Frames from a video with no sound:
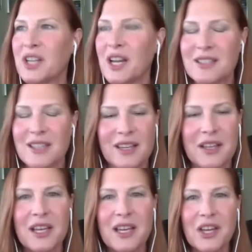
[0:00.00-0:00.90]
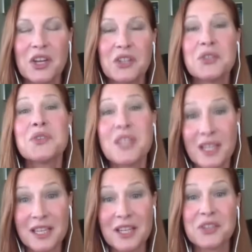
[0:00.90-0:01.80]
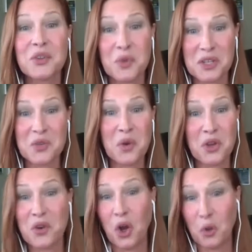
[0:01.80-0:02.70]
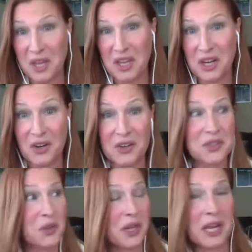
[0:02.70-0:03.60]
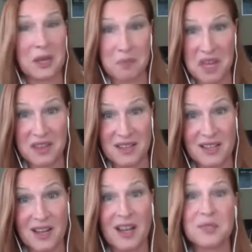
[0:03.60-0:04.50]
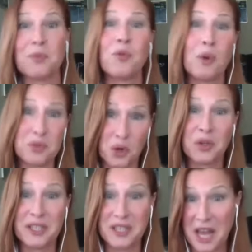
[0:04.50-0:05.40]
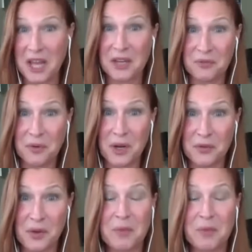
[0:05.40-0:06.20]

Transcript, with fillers: I said, so Stanley is the reason why you called me in here so that I can meet these guys before I'm totally naked in front of them.